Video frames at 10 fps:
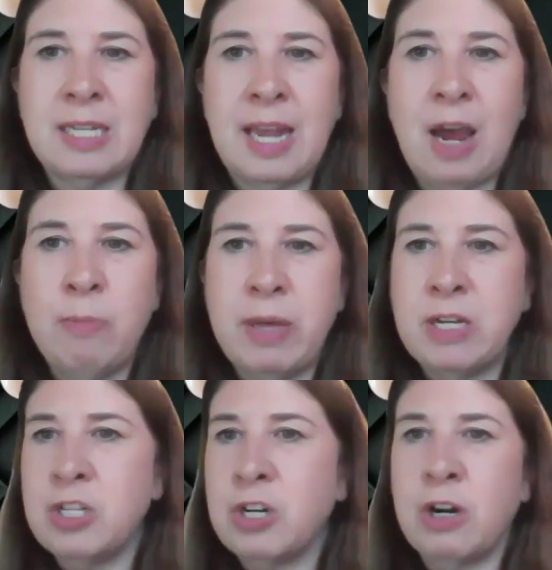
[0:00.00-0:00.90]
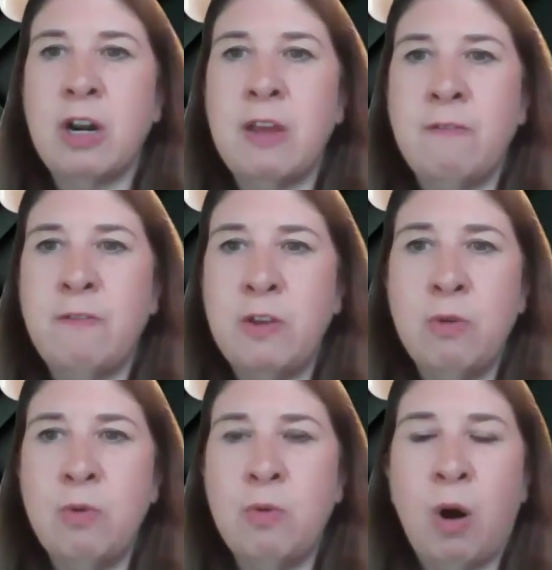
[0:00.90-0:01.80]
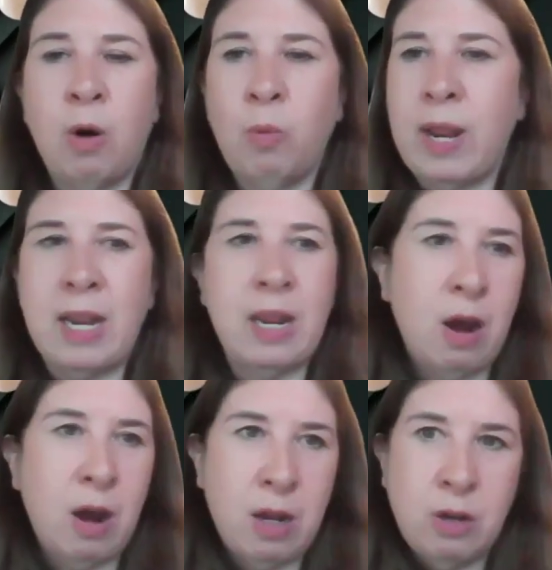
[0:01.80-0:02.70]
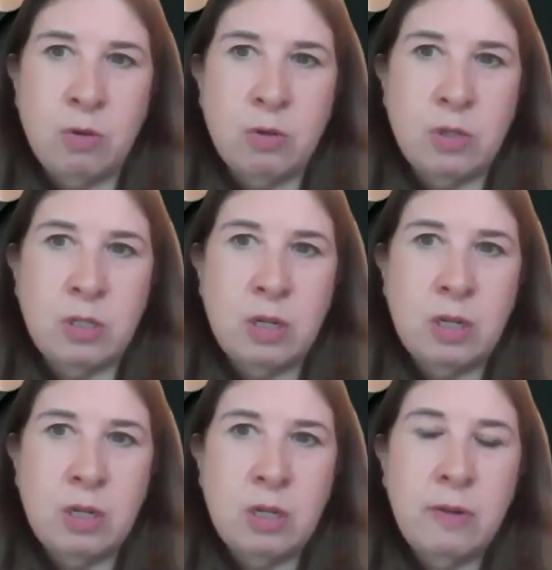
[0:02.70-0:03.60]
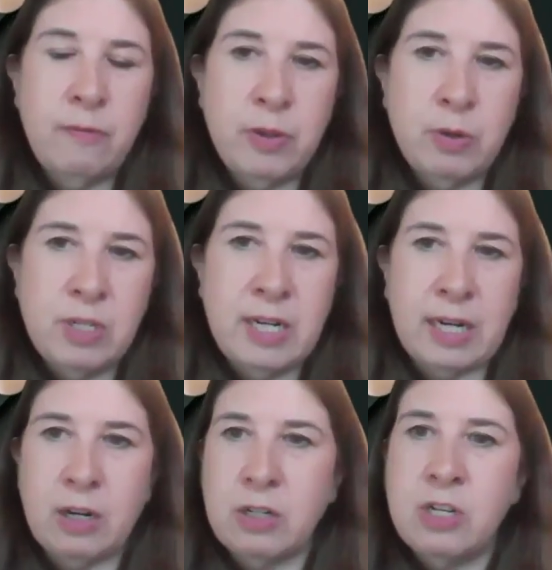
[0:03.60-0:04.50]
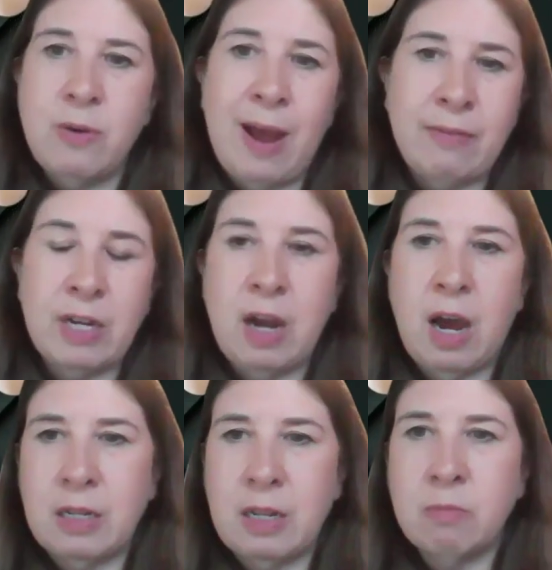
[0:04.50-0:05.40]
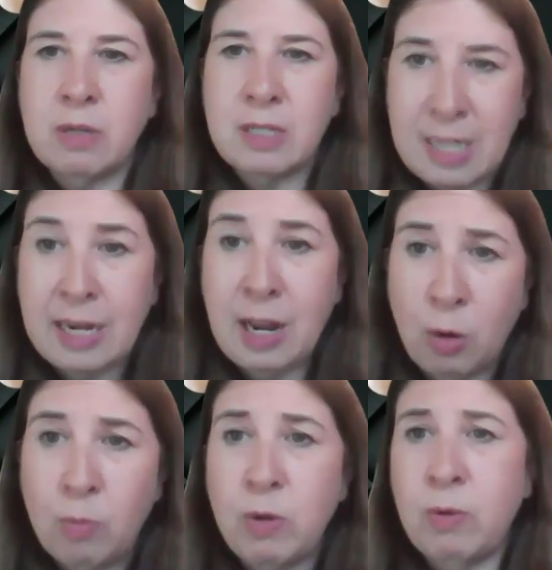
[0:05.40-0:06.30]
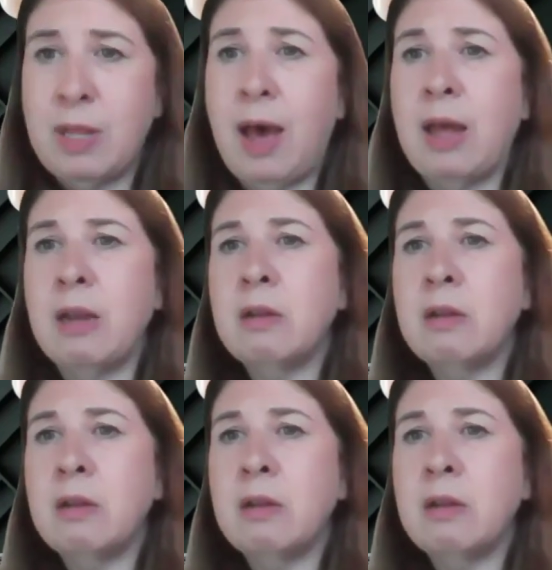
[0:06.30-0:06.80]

account manager if you are waiting on those stickers and you haven't got them, because they can help you with that.